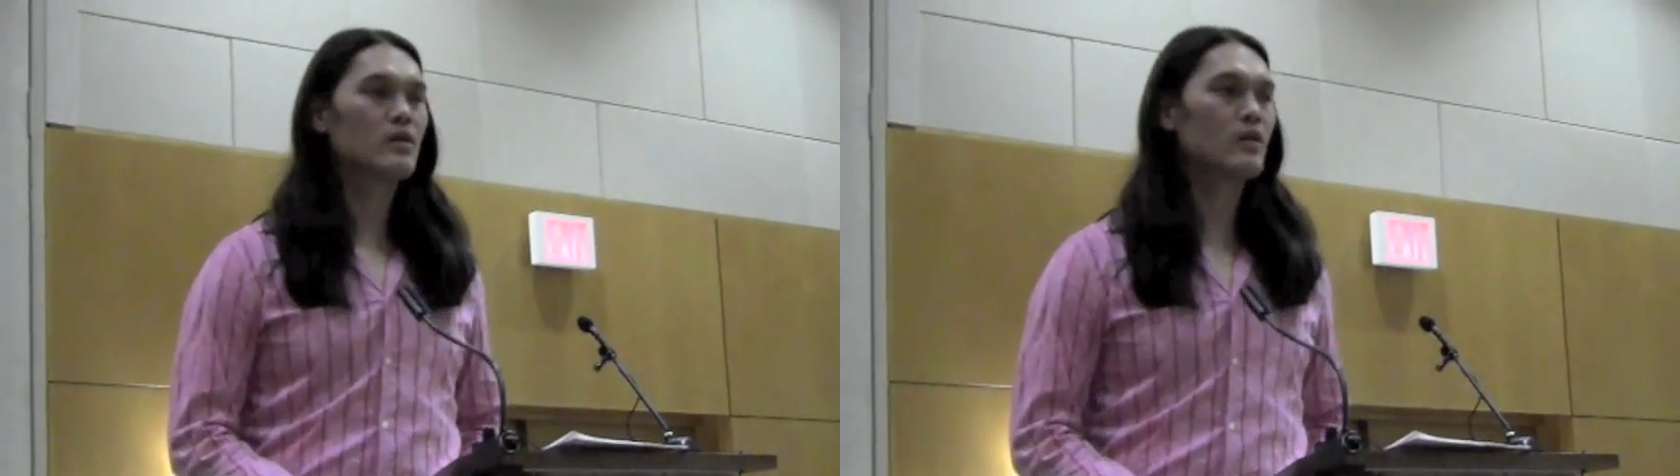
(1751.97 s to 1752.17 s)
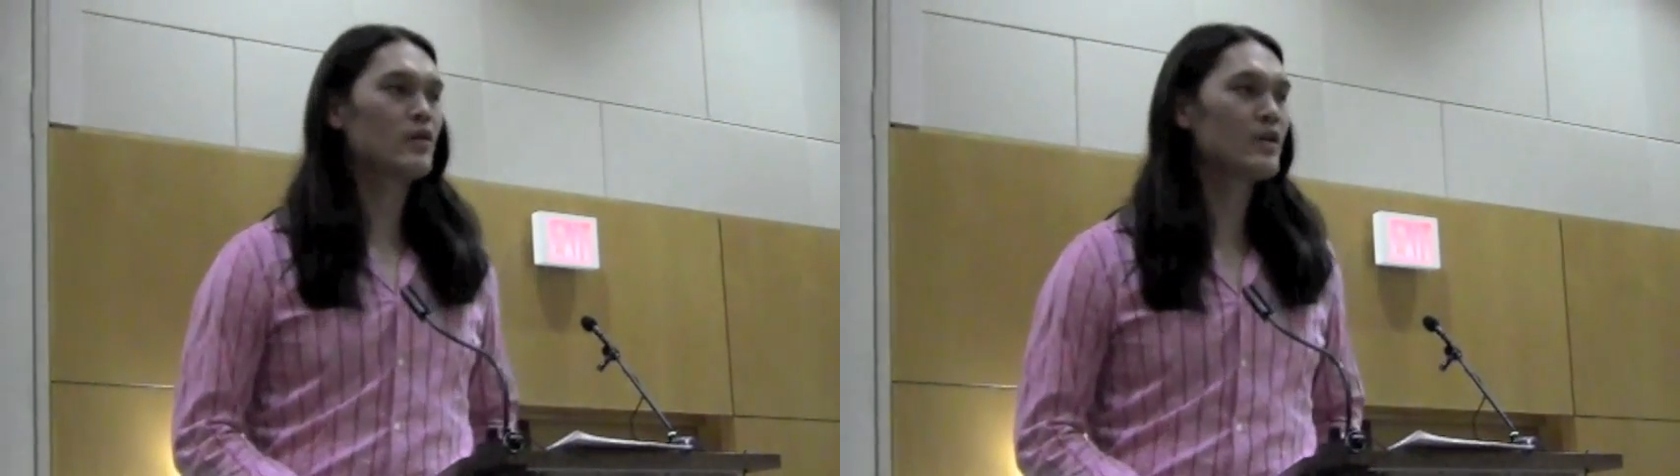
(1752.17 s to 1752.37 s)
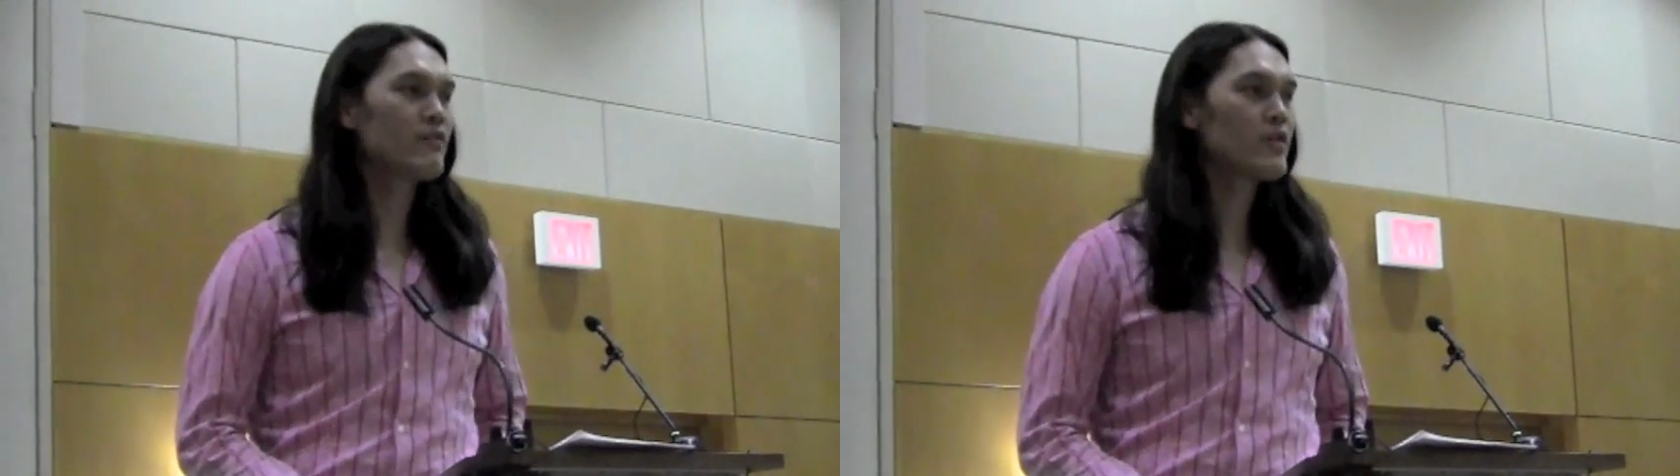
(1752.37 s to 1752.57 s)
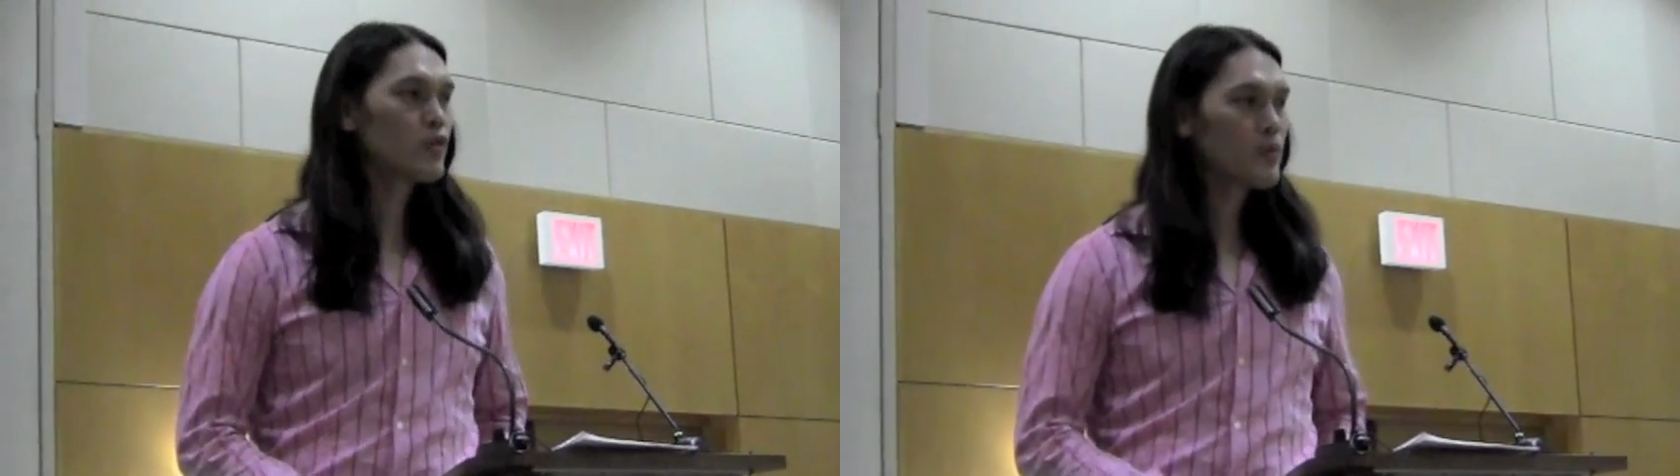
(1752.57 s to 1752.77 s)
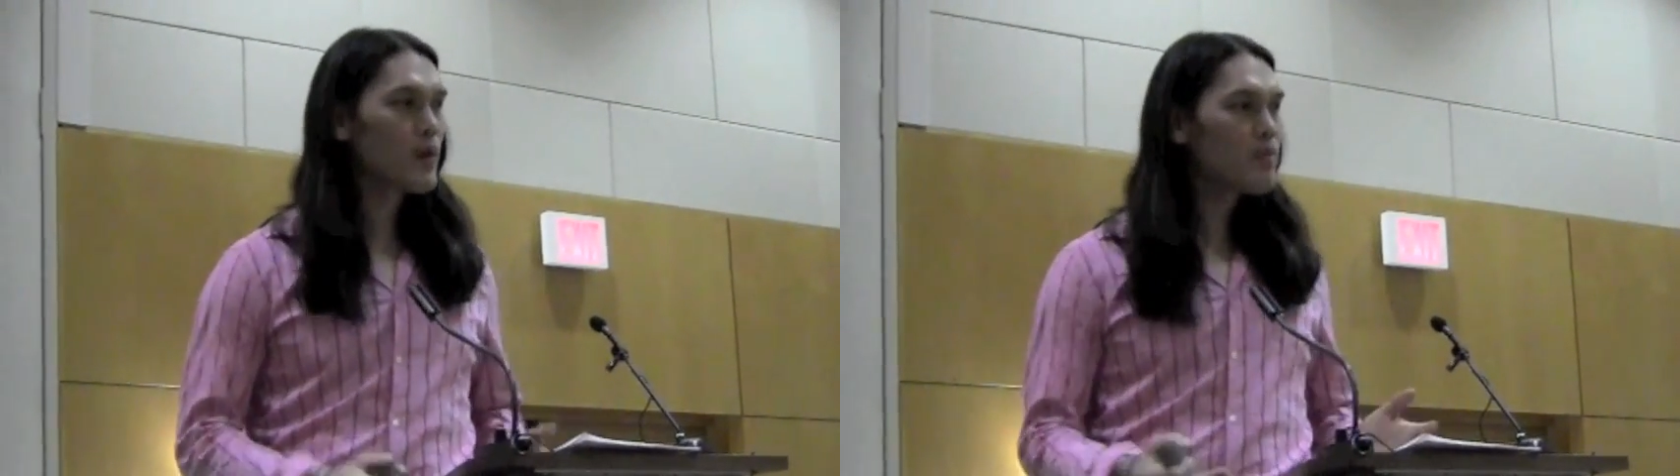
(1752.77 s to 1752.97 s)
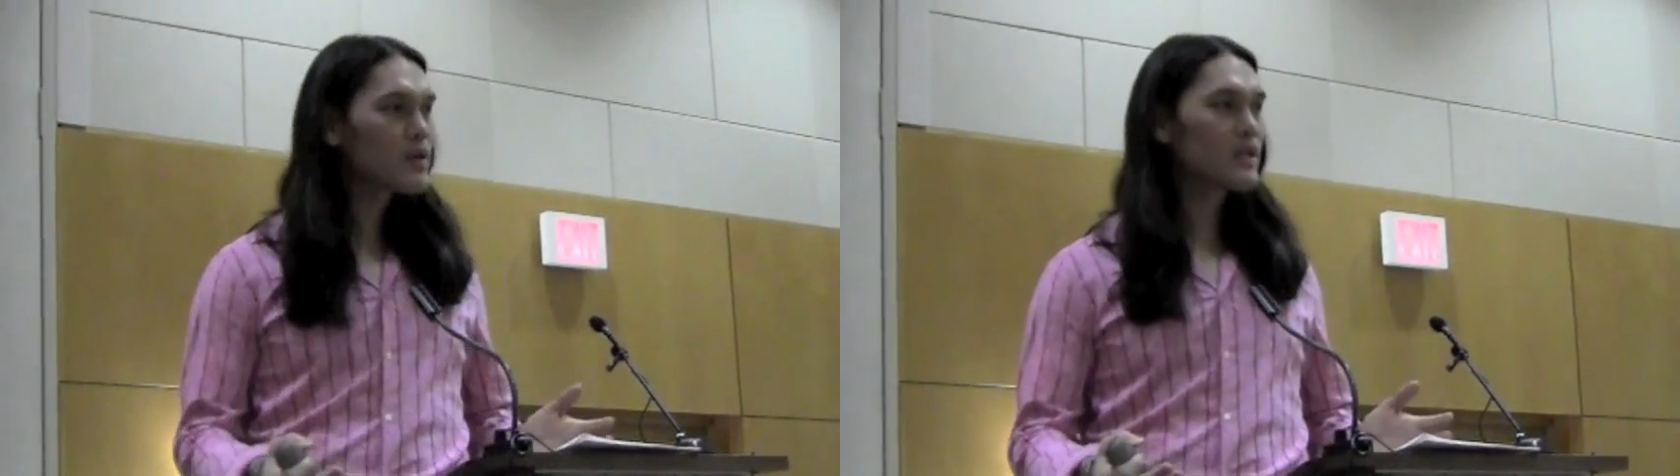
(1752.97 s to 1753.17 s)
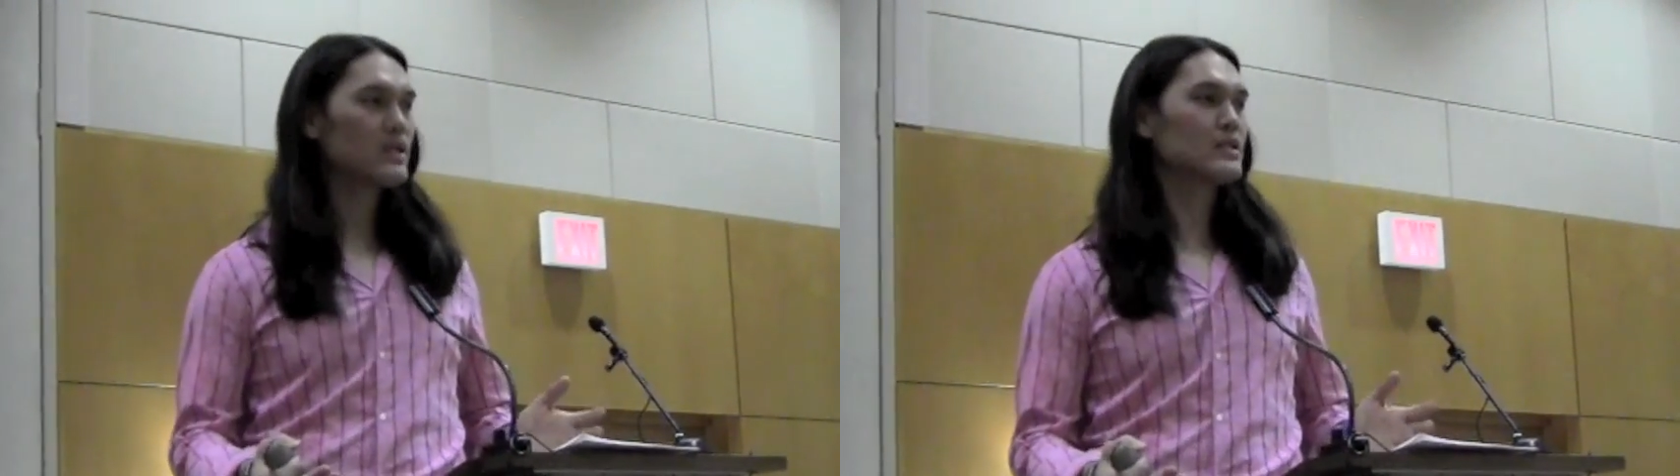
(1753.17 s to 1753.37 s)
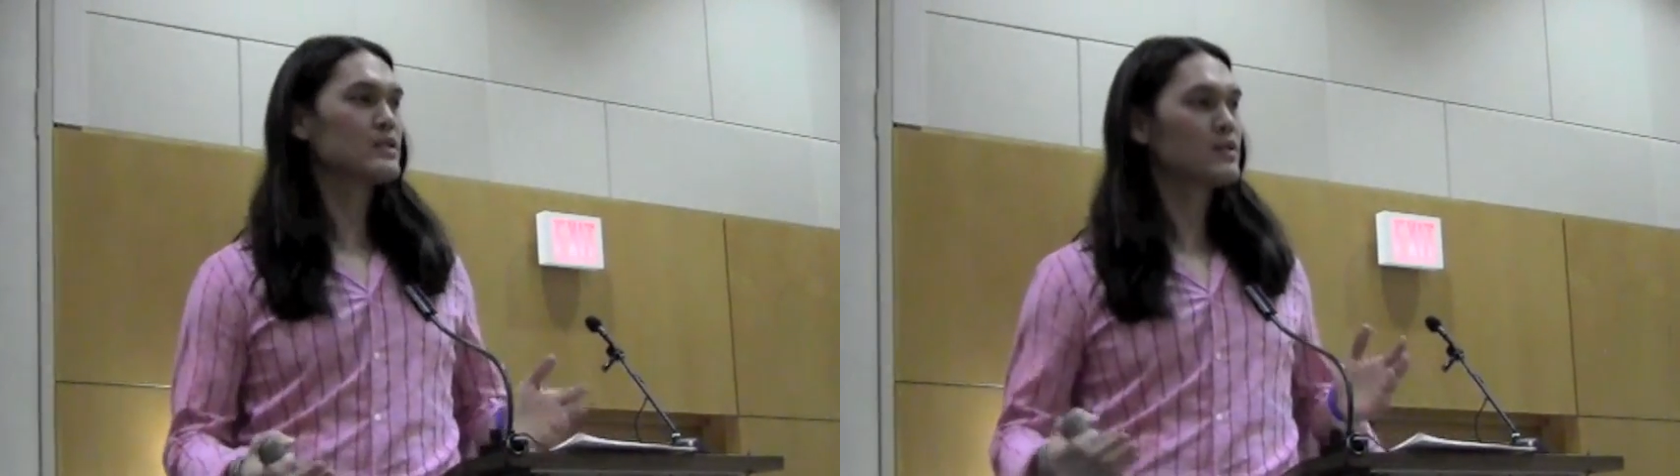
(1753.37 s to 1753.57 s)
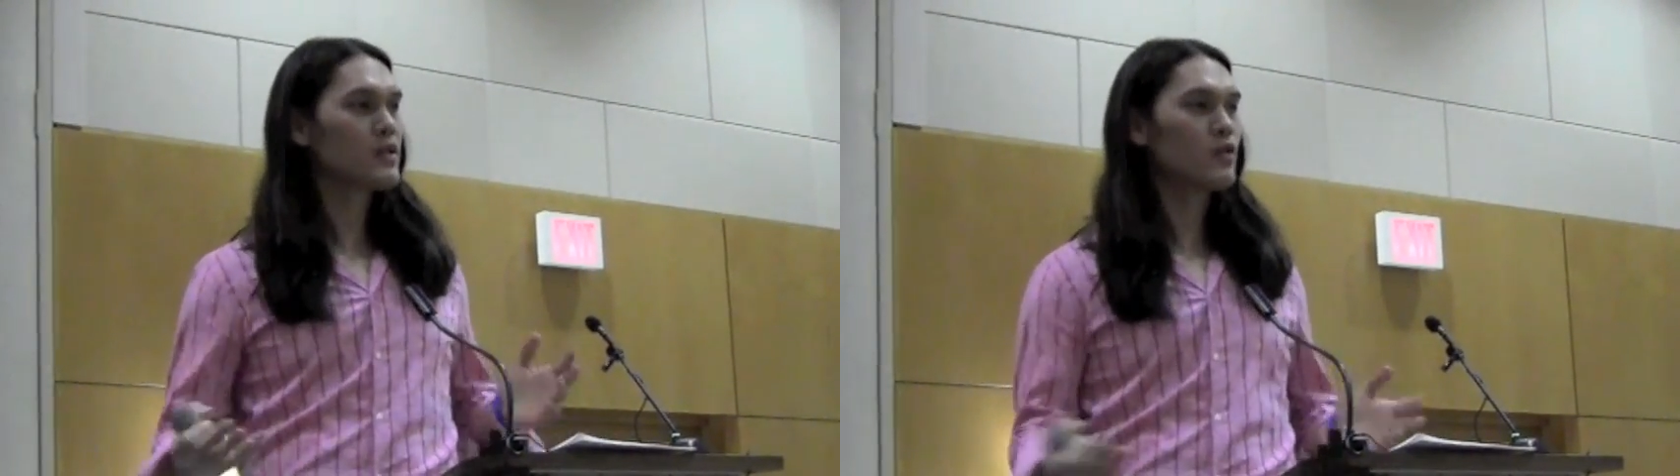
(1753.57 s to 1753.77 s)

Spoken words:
Even the Republicans,